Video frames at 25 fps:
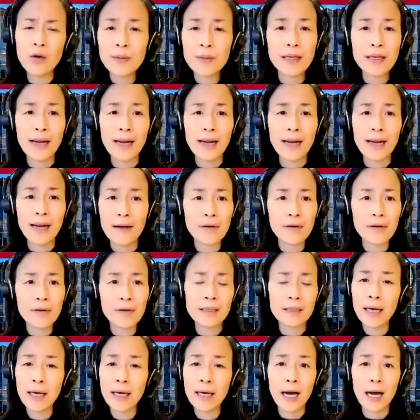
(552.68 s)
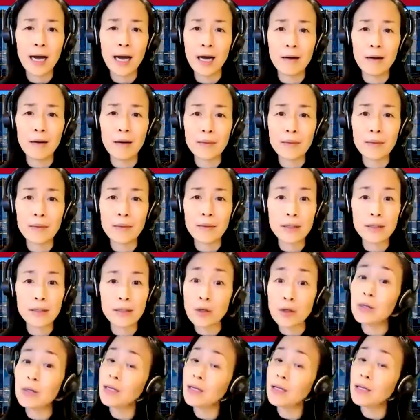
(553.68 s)
groups that haven't,
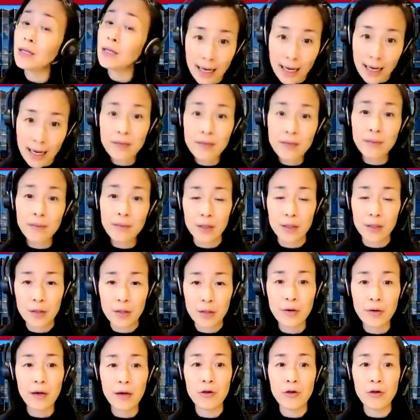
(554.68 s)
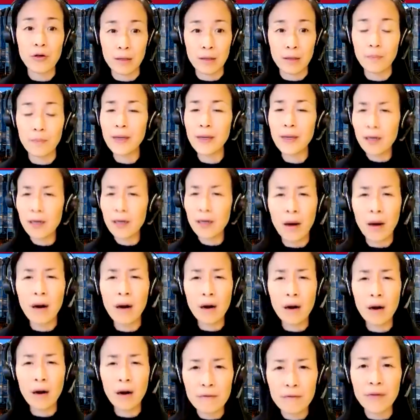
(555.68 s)
certainly in the last administration, been a
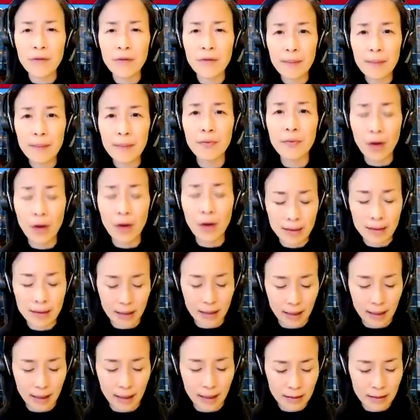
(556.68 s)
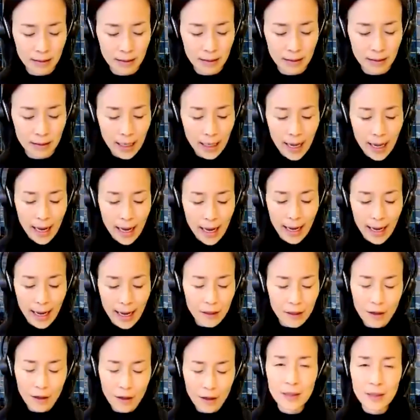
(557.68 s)
part of that process. And
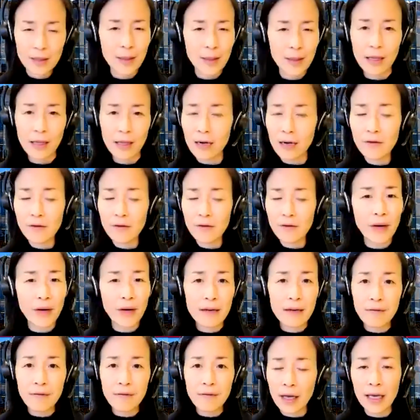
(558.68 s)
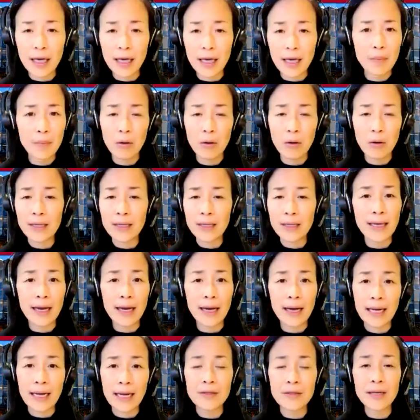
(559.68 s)
I think there's going to be a lot of creative thinking, both
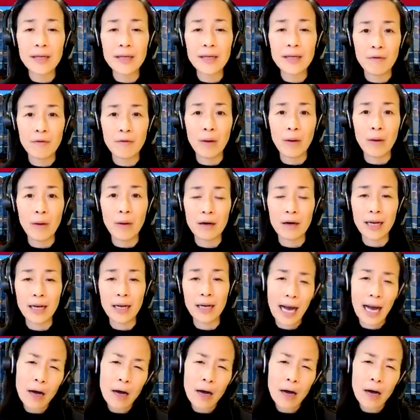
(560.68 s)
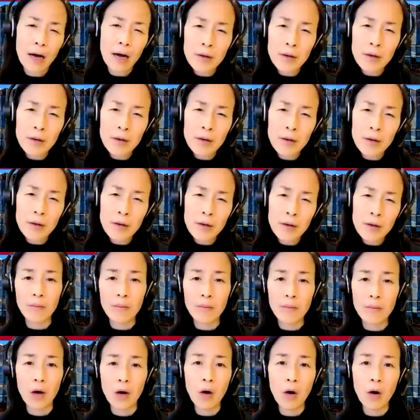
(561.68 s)
inside and outside of OIRA, to how to make
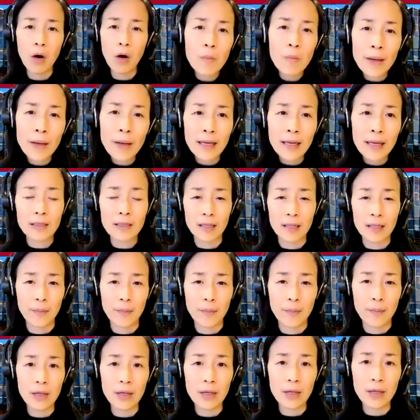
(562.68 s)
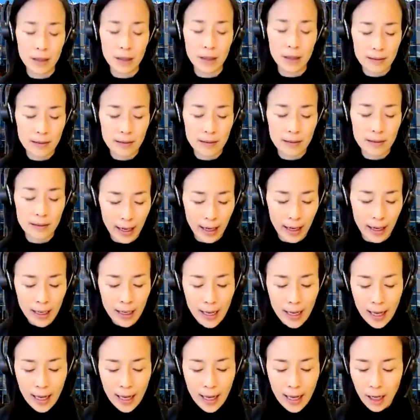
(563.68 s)
OIRA more open to the public in this
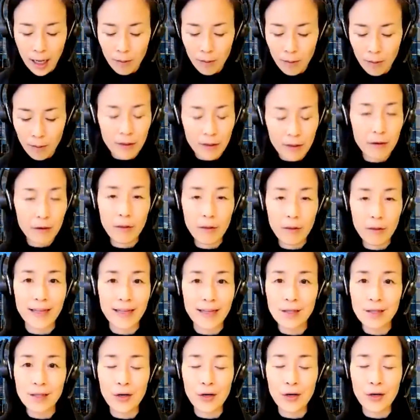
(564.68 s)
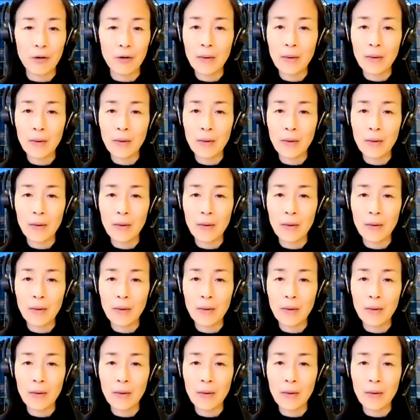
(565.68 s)
way, whether that's,